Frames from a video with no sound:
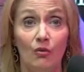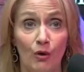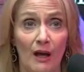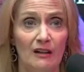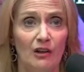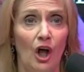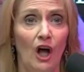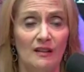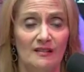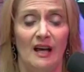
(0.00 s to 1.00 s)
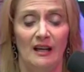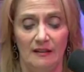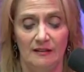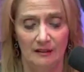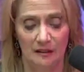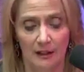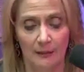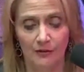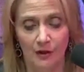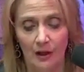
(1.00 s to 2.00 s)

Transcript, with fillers: right alongside this eclipse.